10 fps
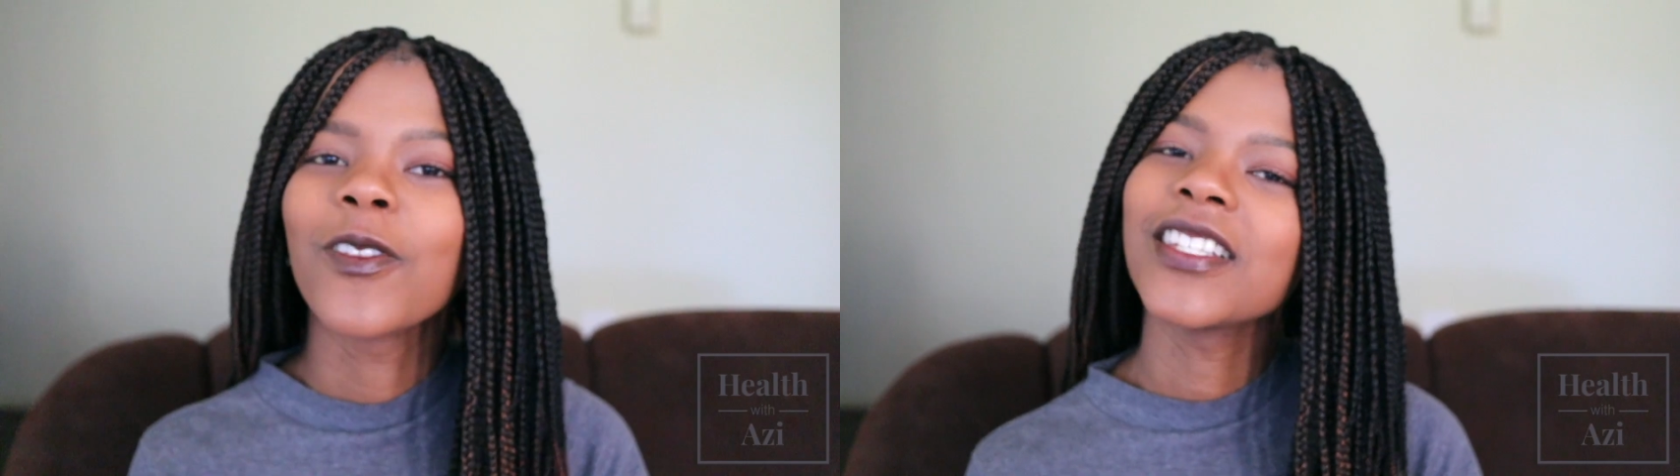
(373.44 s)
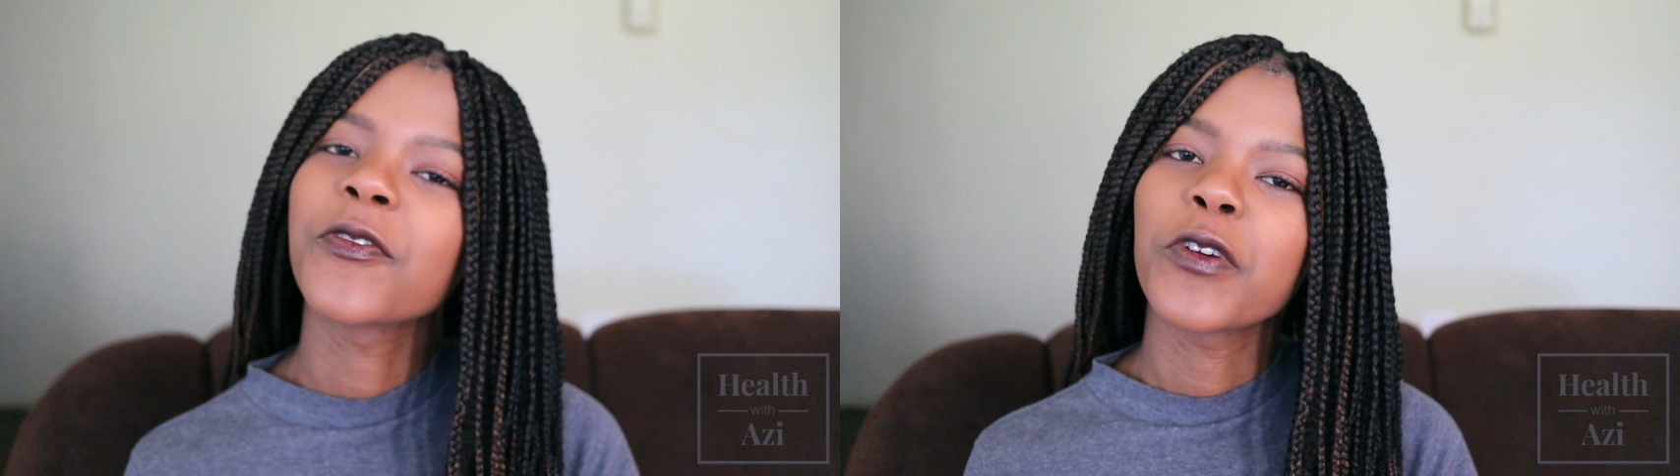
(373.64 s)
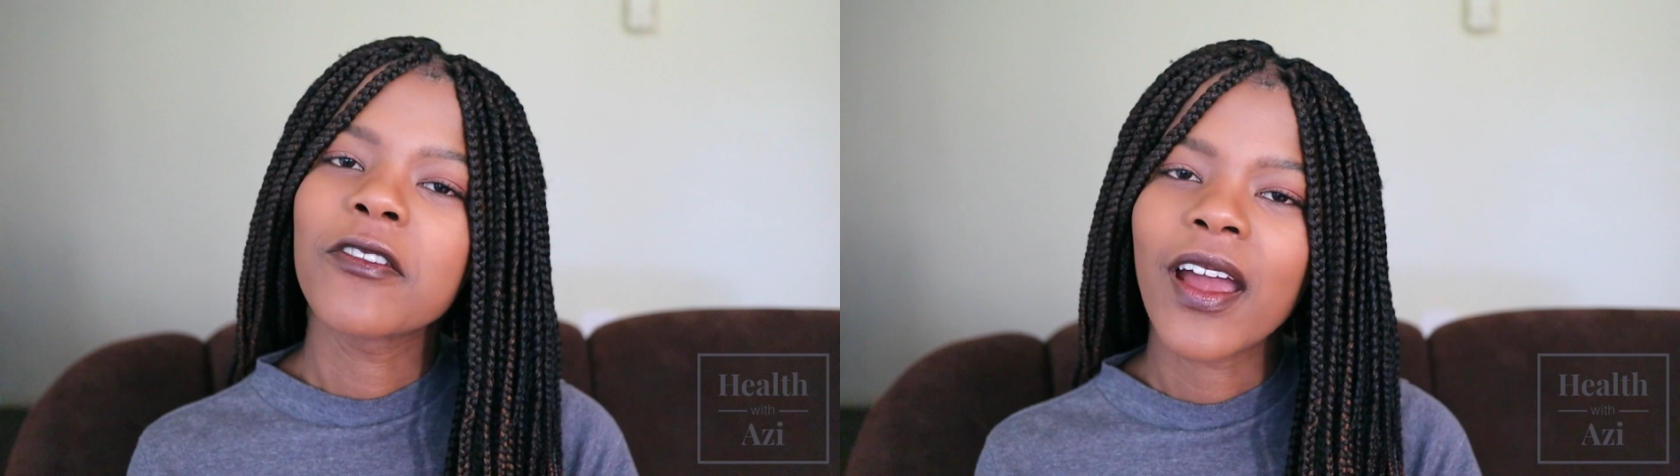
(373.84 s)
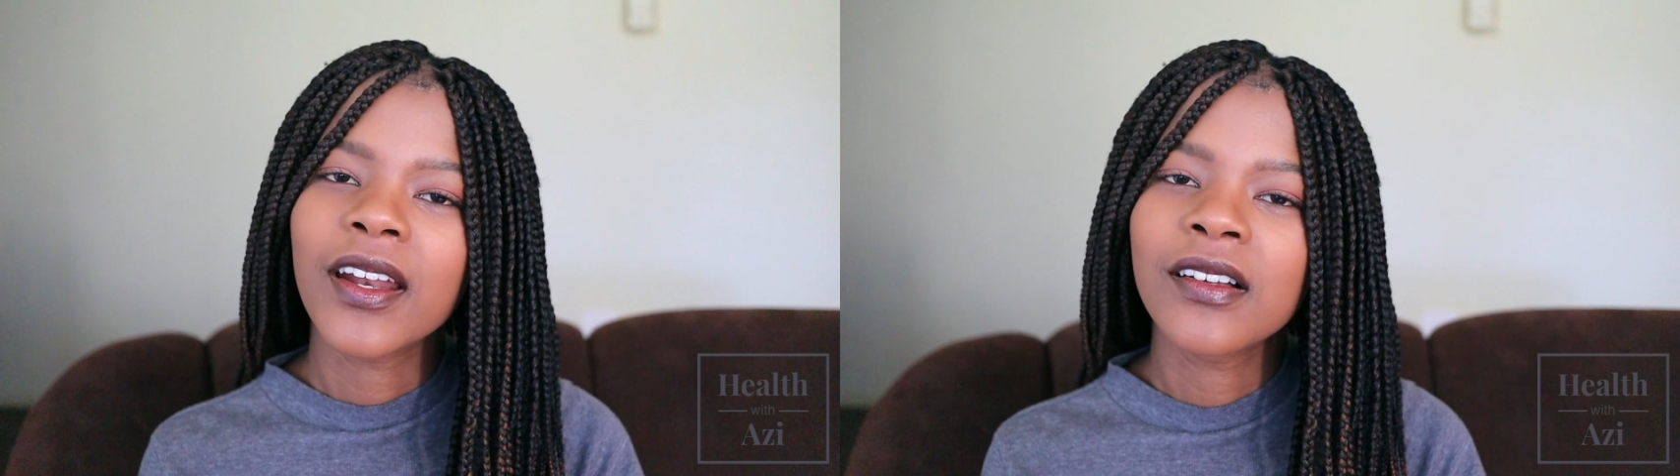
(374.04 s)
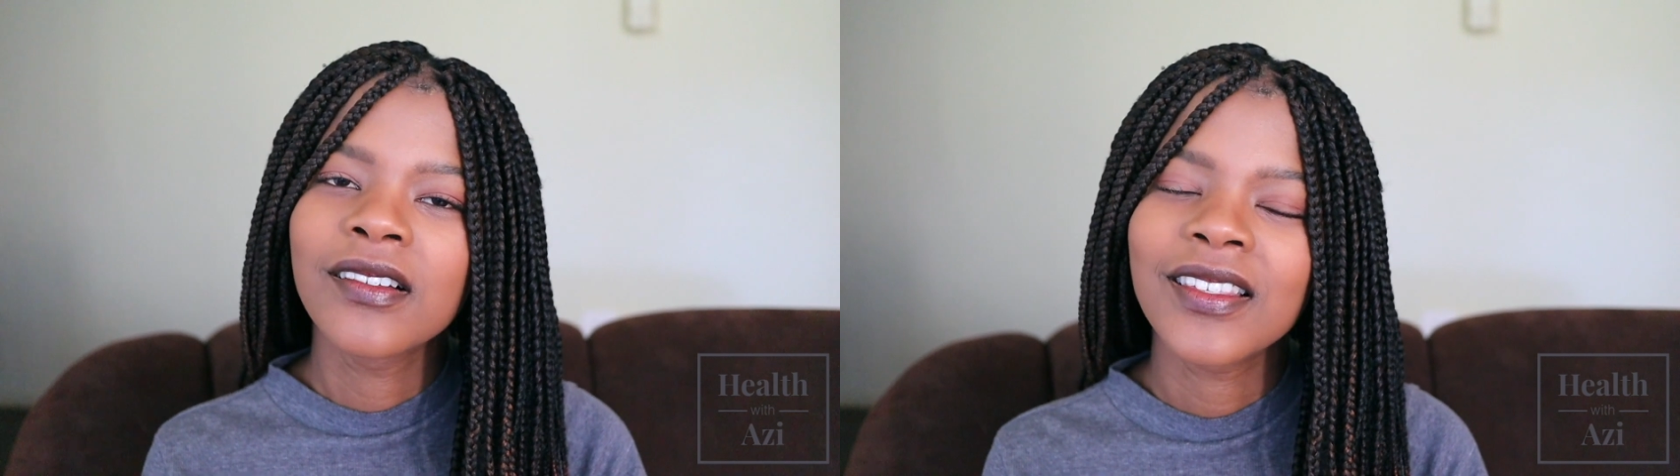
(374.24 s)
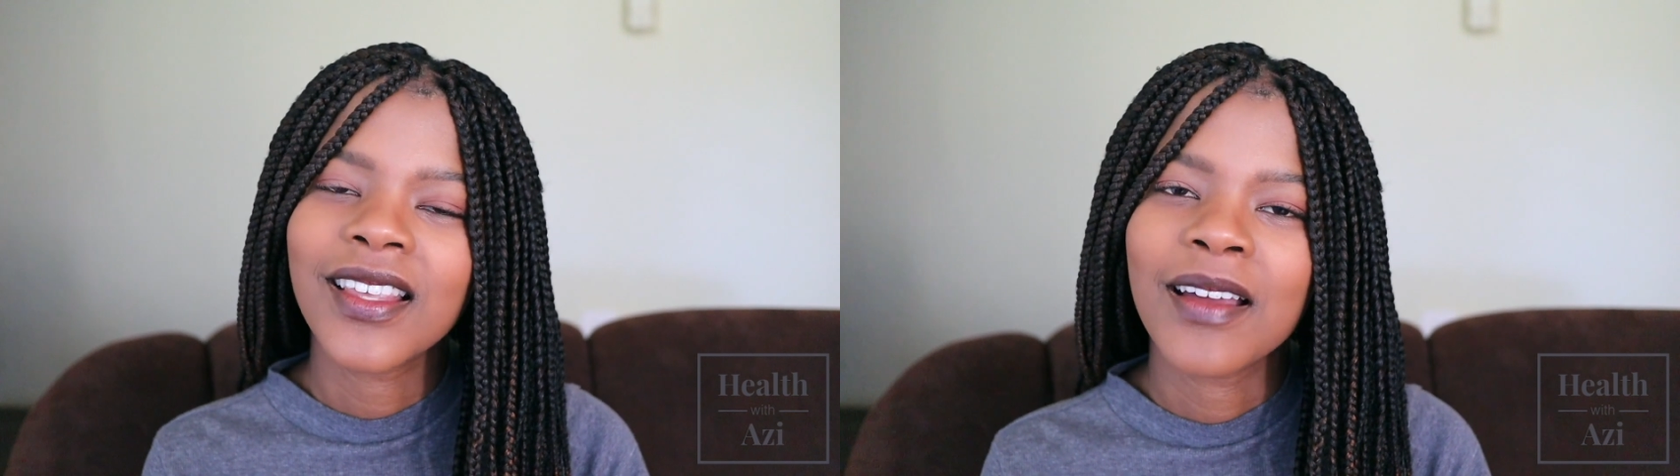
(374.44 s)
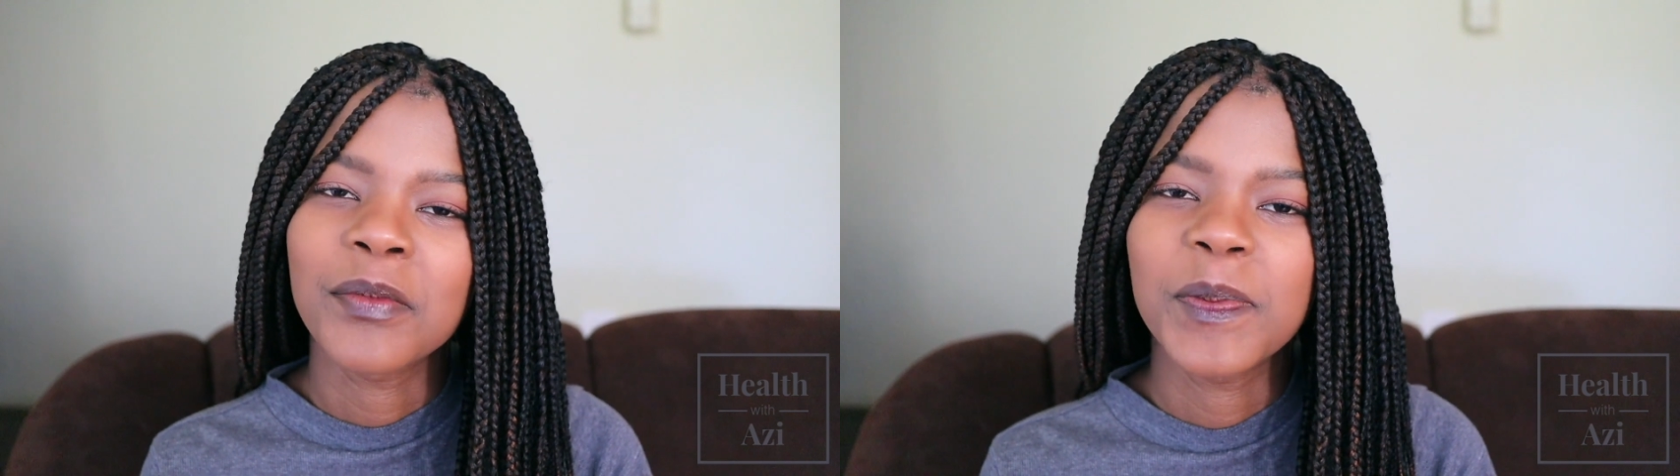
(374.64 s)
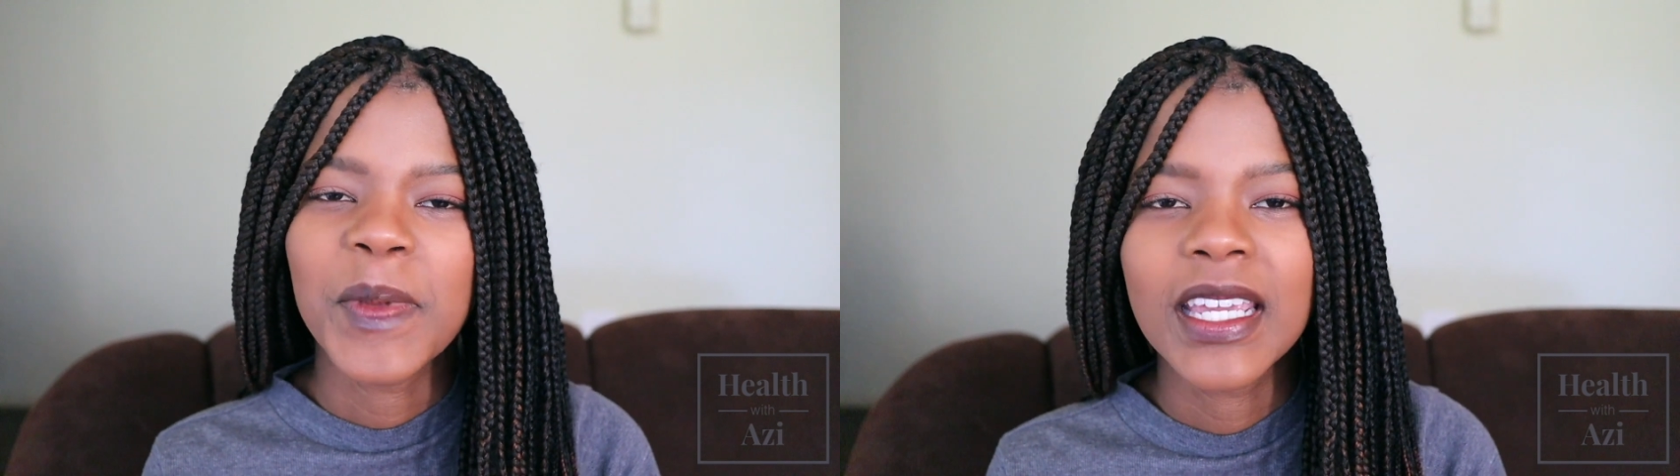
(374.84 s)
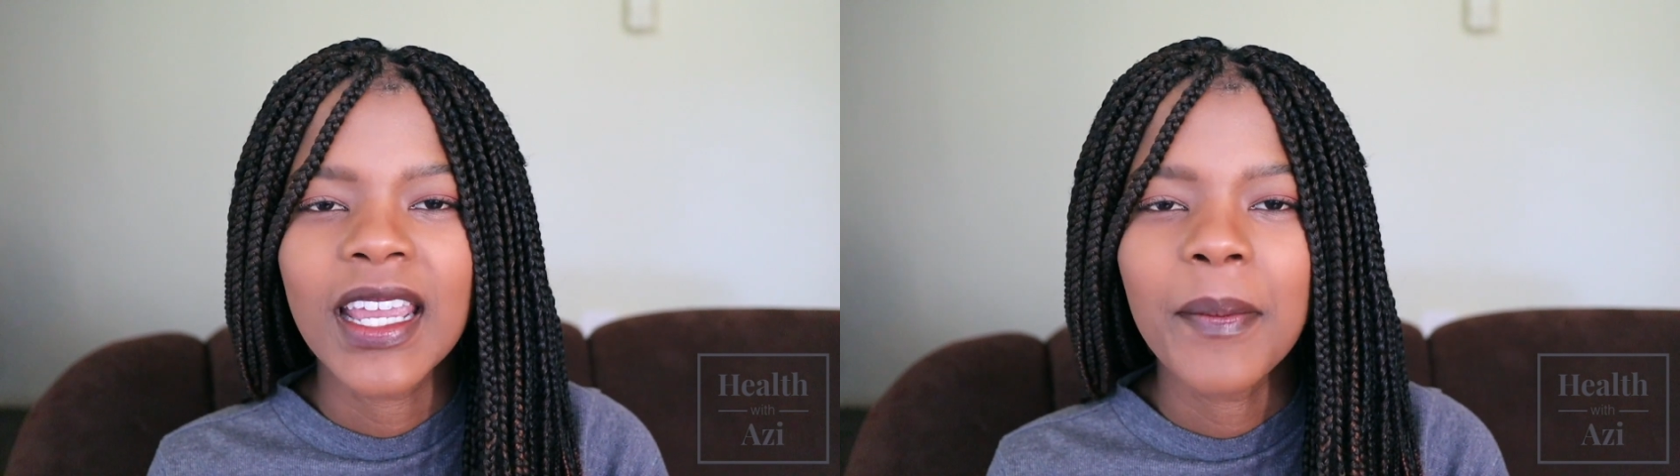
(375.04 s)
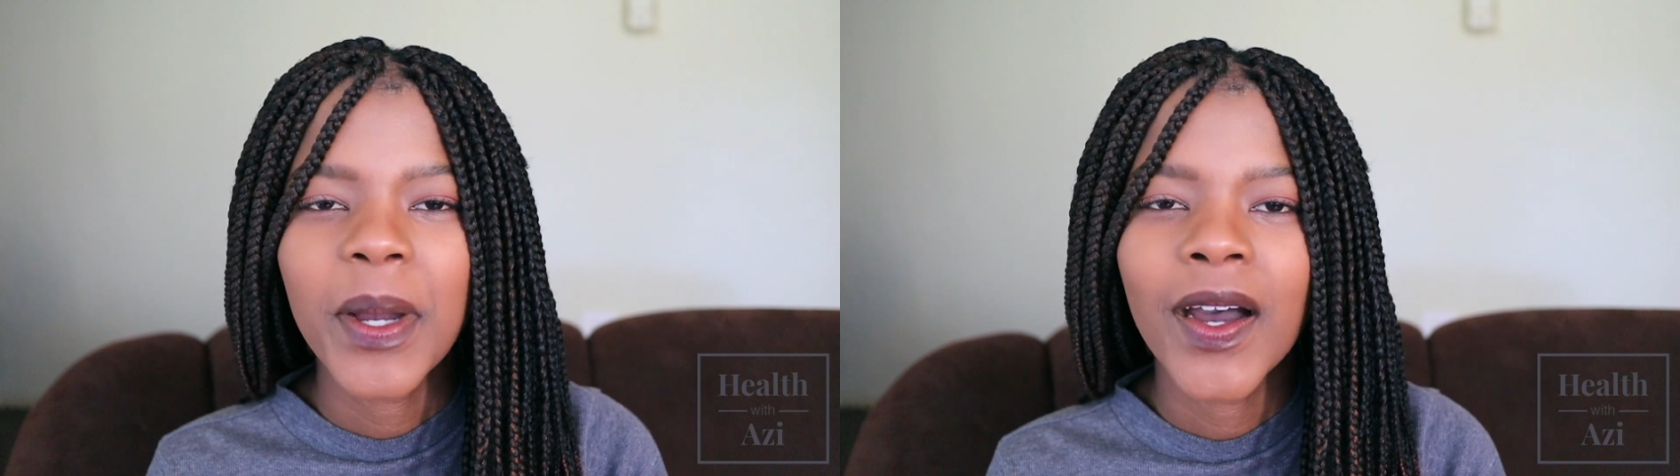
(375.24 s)
these free radicals that I'm
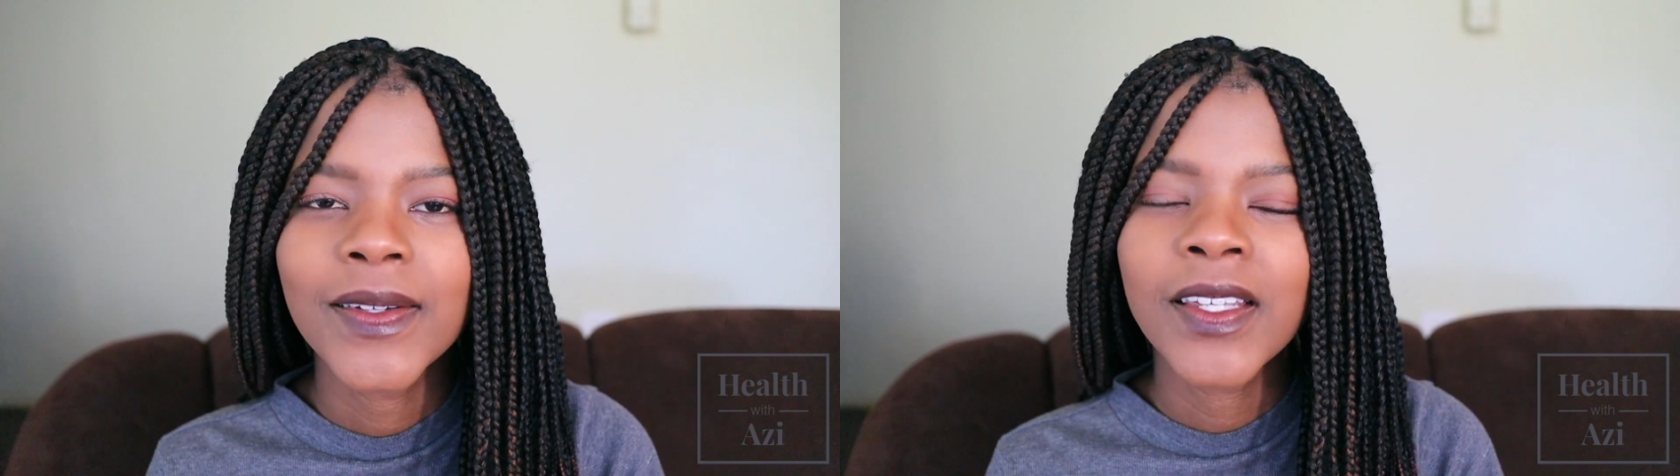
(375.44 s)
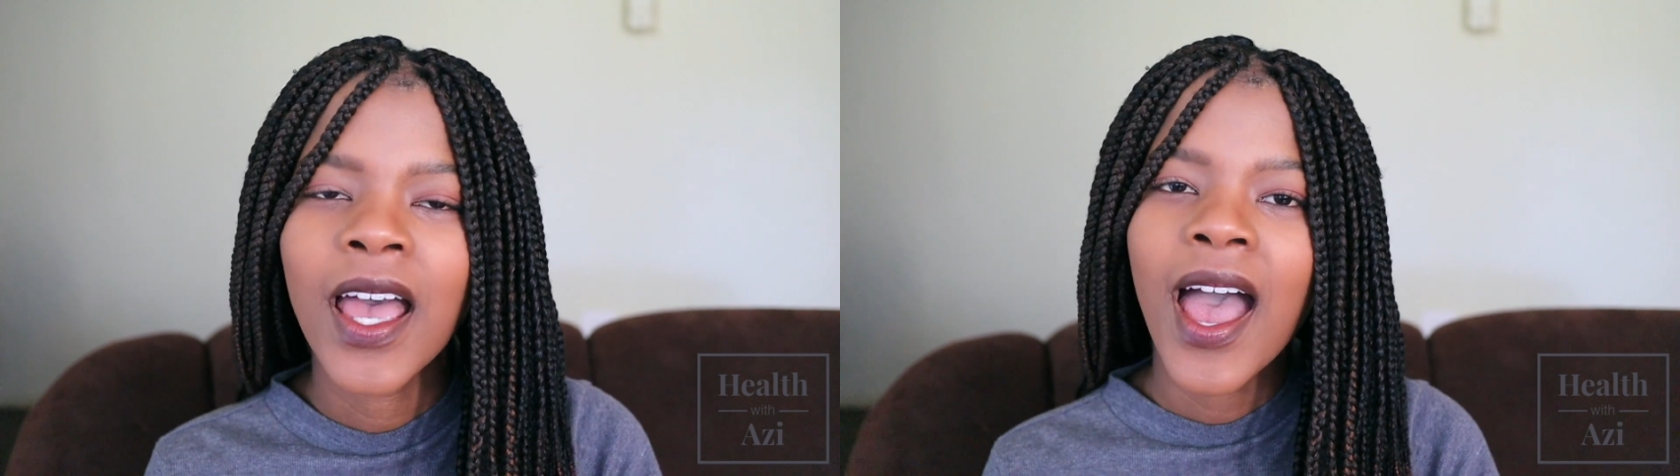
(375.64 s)
speaking about